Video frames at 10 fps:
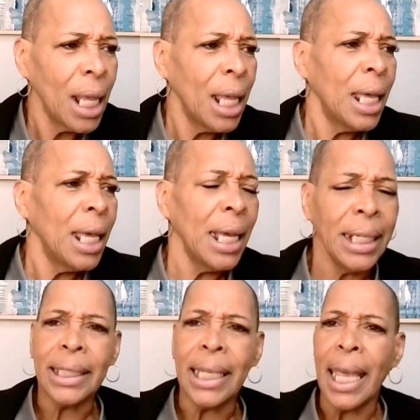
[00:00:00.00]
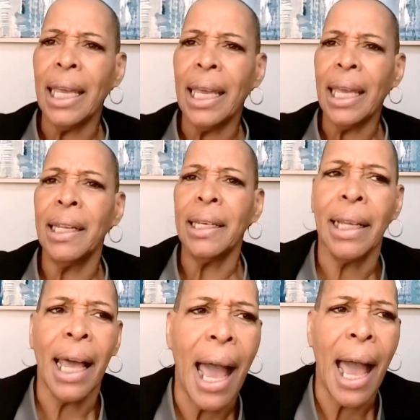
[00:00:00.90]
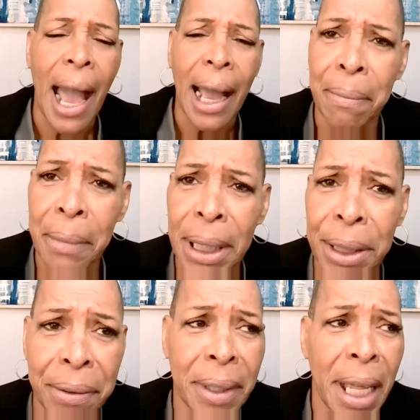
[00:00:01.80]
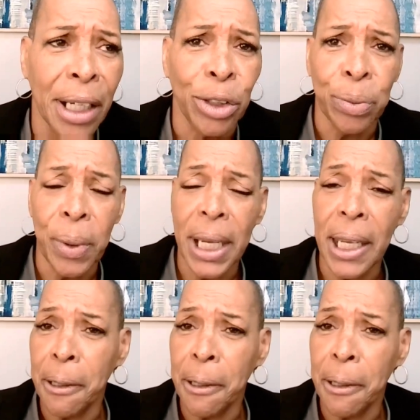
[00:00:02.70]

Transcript: He said, "I can meet you next week."